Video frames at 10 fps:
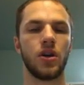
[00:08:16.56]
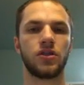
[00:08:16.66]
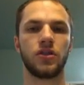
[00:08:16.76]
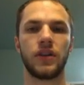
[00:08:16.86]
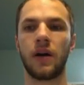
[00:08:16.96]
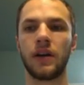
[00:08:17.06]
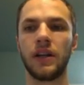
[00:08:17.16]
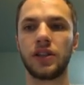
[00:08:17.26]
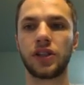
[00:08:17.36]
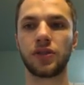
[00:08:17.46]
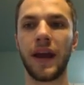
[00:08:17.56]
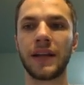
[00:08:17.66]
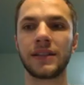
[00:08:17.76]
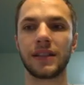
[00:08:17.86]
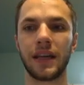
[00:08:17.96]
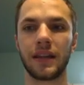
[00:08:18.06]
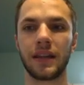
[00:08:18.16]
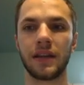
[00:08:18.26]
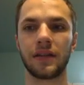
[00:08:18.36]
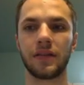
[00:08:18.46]
So now I need to translate
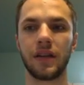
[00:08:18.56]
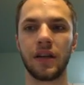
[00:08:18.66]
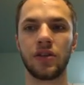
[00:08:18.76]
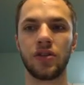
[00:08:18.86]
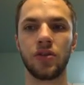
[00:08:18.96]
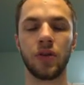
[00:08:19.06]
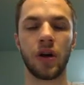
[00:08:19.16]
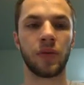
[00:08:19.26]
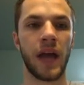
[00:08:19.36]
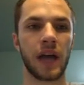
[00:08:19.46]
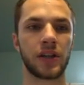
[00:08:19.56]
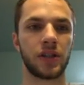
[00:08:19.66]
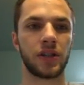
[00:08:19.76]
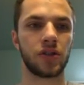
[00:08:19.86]
this into a reaction.